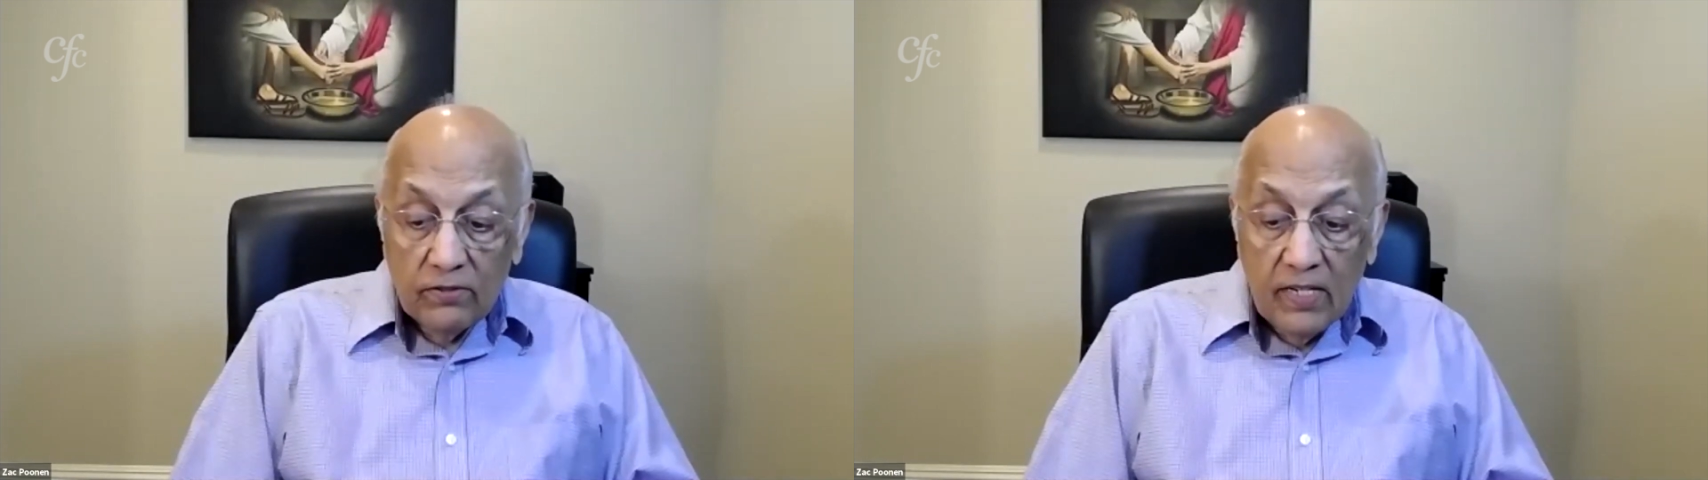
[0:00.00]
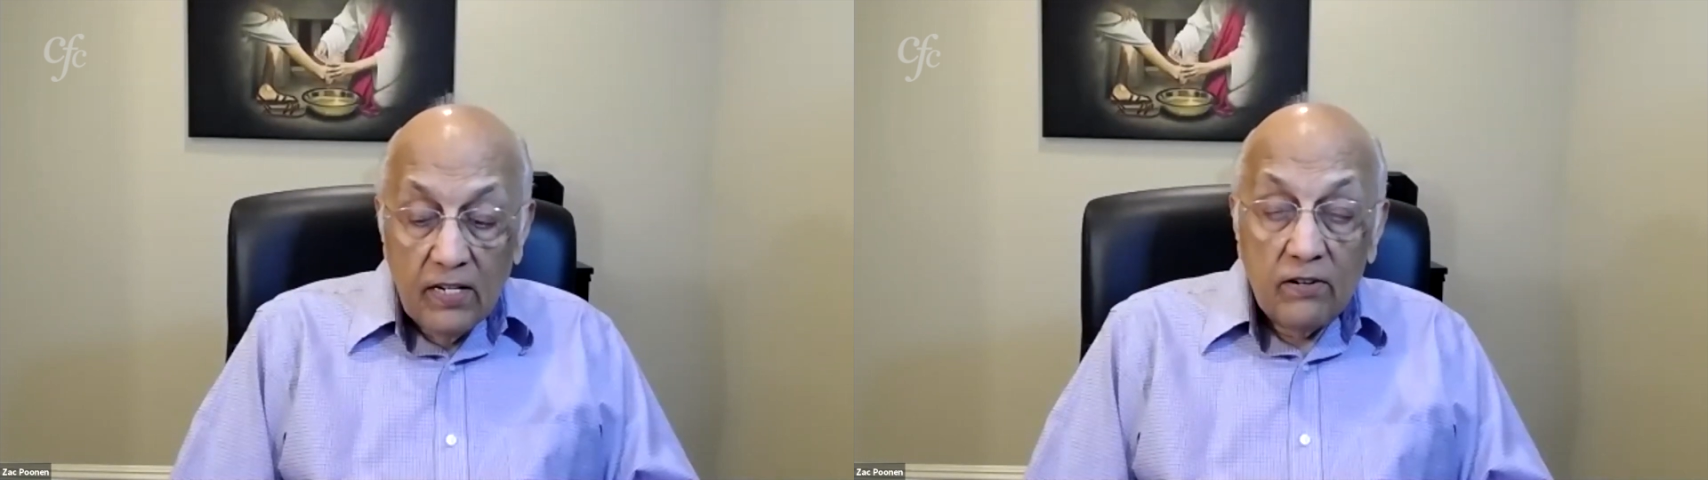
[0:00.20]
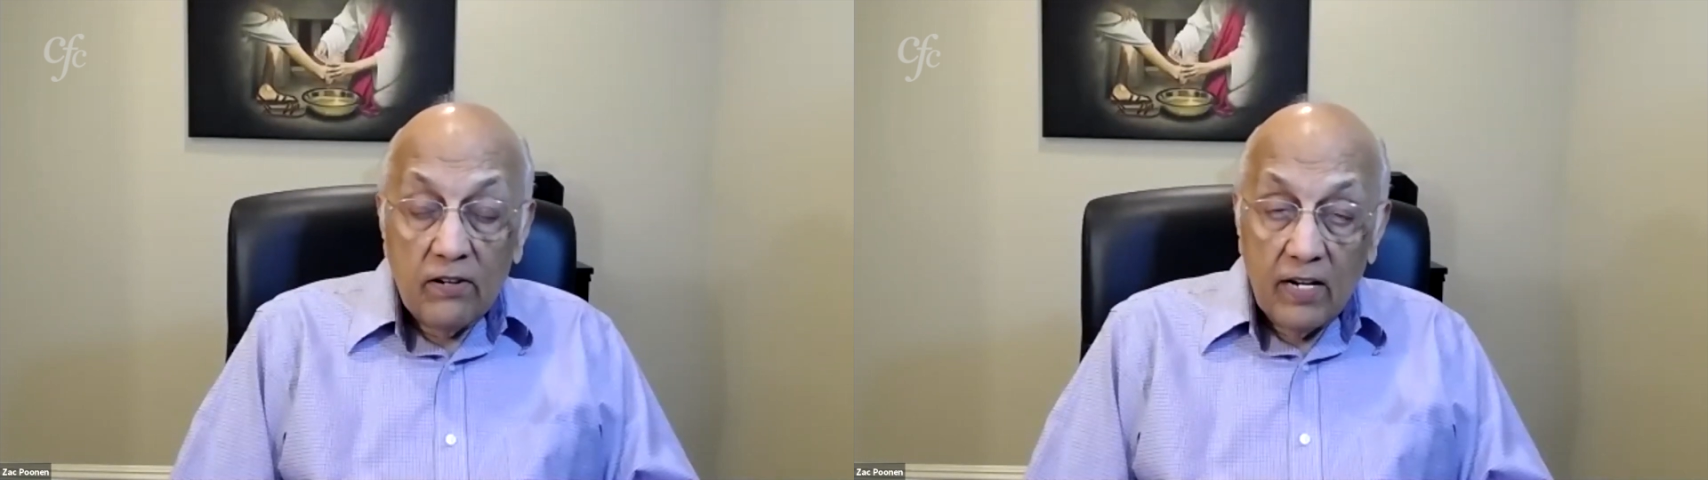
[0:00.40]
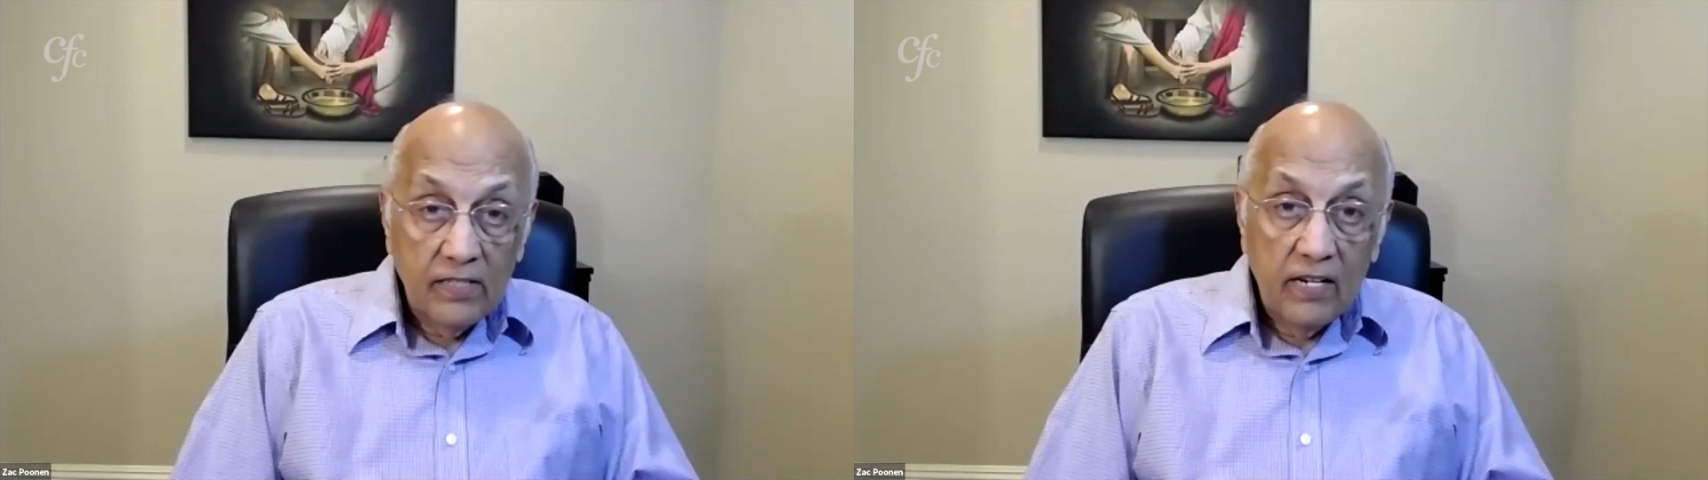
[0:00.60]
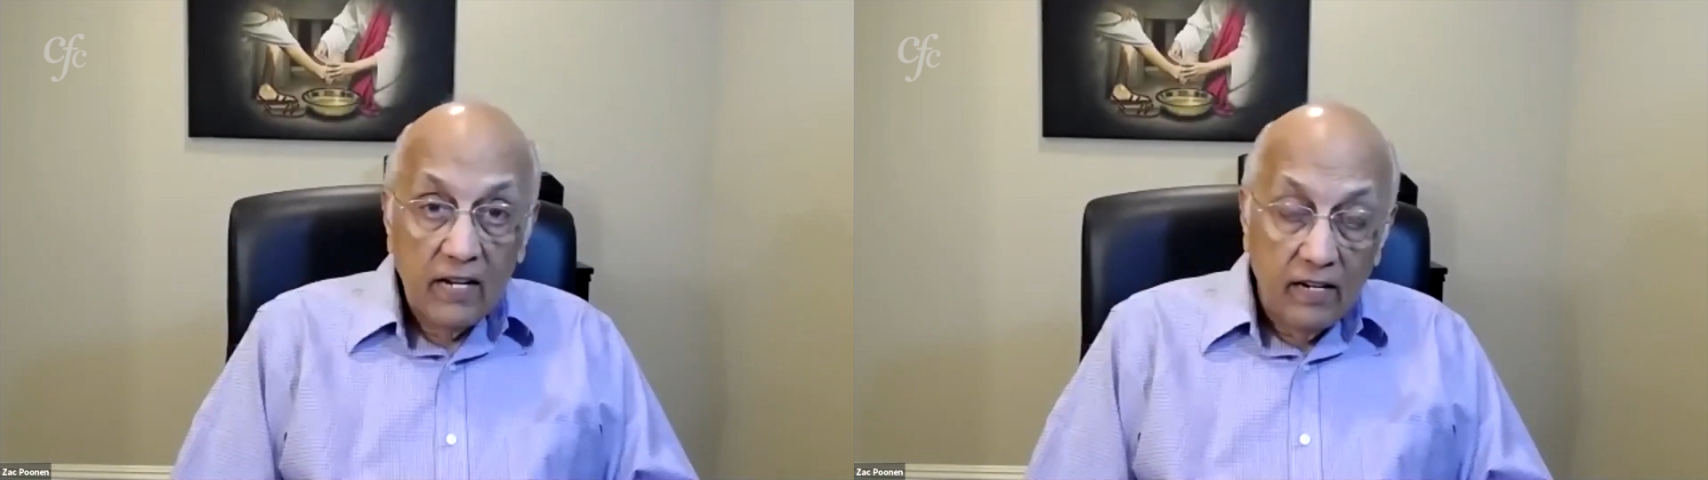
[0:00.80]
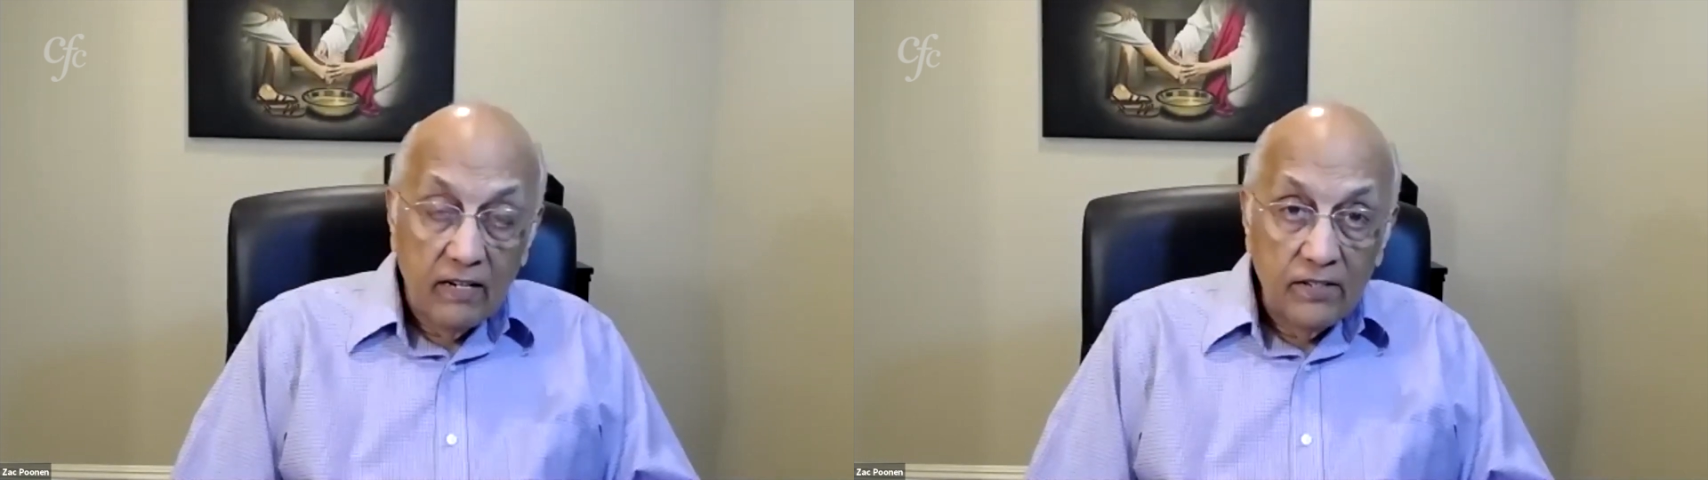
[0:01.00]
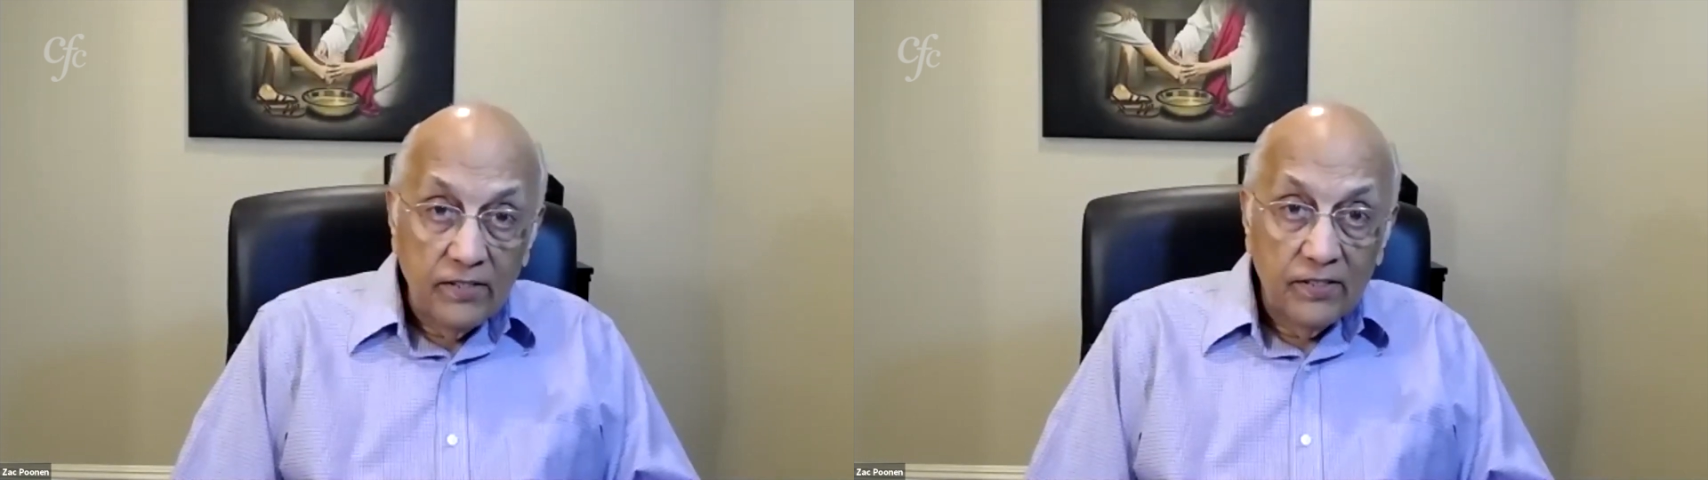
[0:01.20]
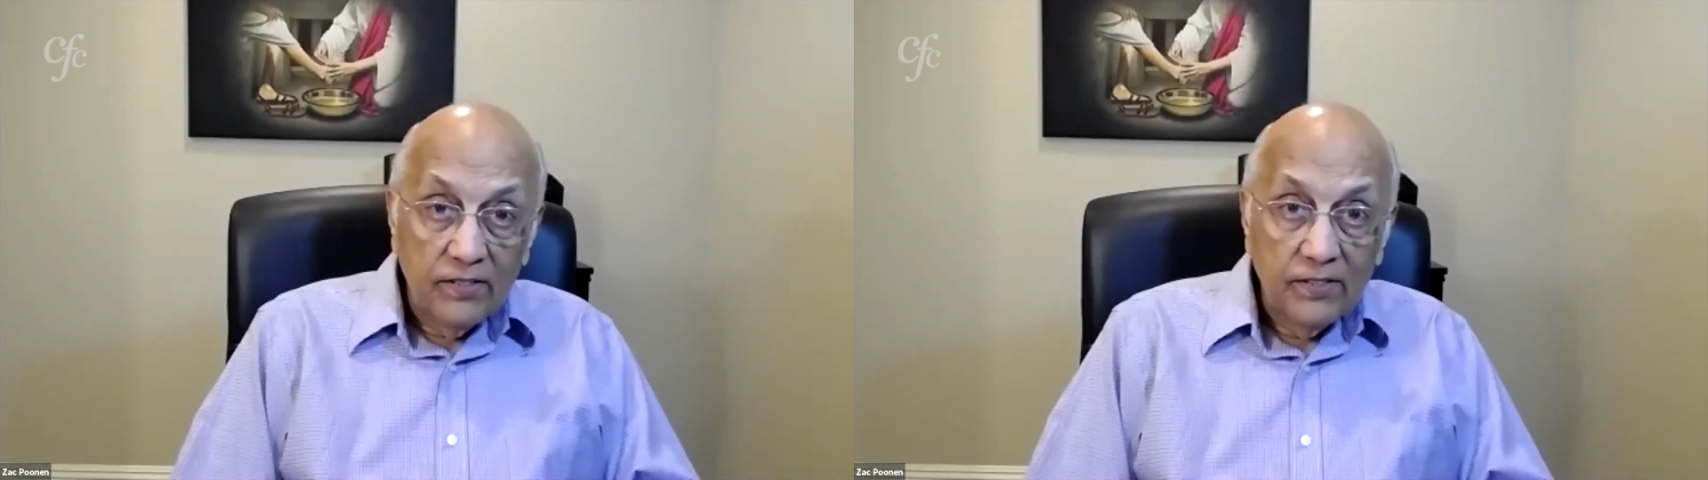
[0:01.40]
in
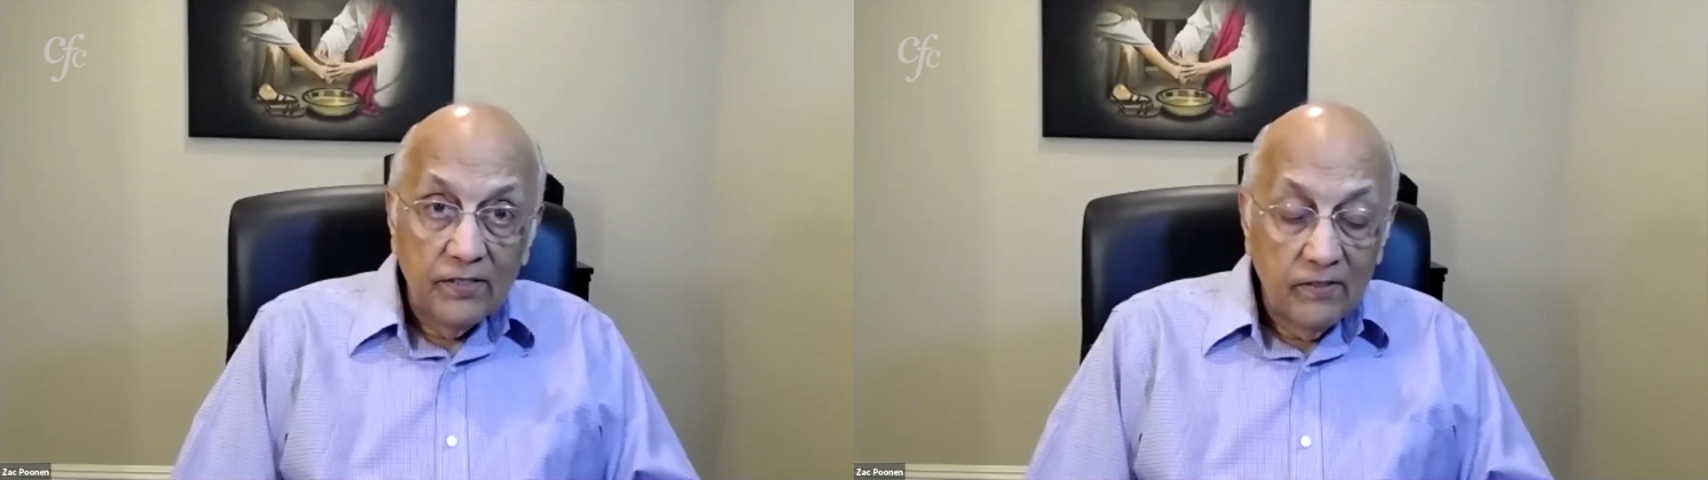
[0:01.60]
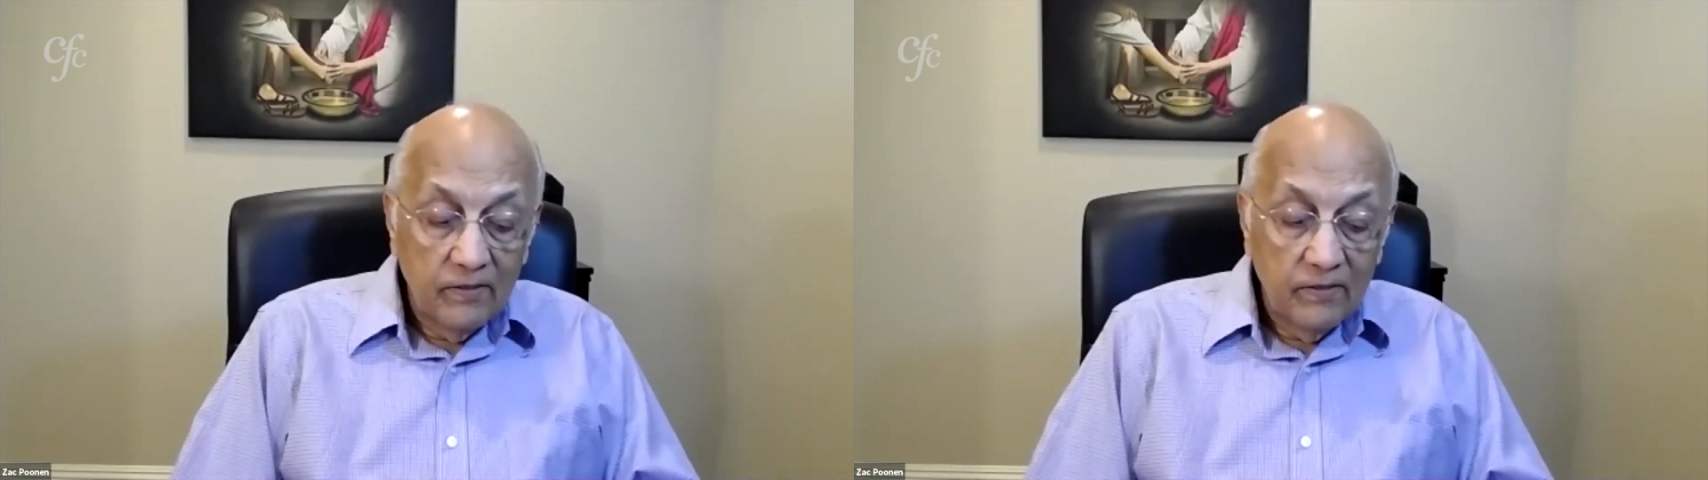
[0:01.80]
Christlikeness.